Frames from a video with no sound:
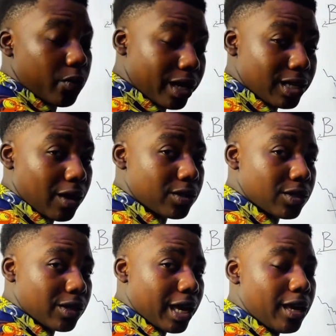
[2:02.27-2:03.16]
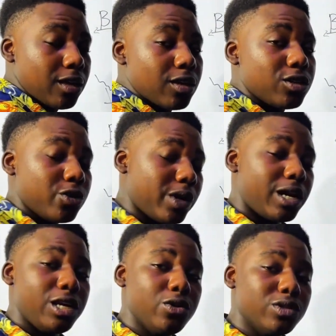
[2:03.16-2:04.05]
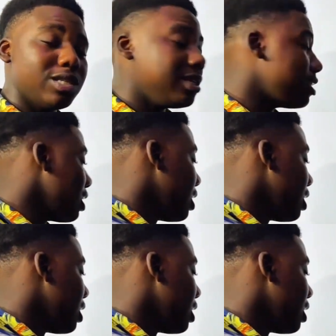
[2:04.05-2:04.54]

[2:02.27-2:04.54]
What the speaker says: wigged out. Okay, so we're gonna use this